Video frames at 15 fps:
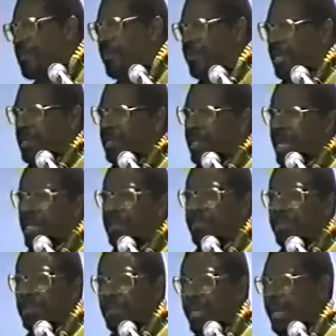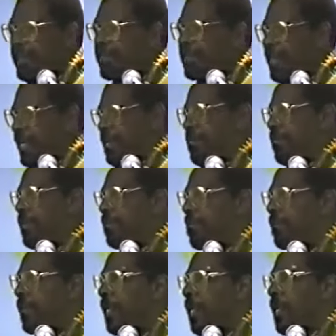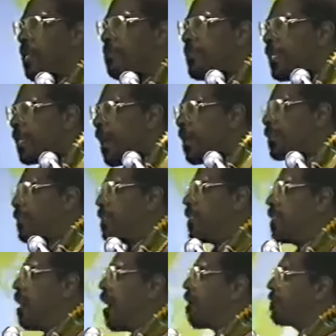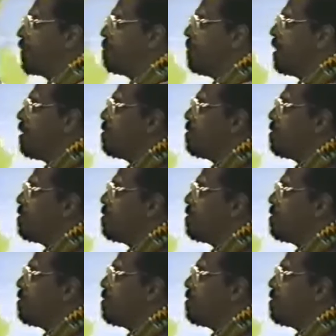very, very dangerous concept. Because it often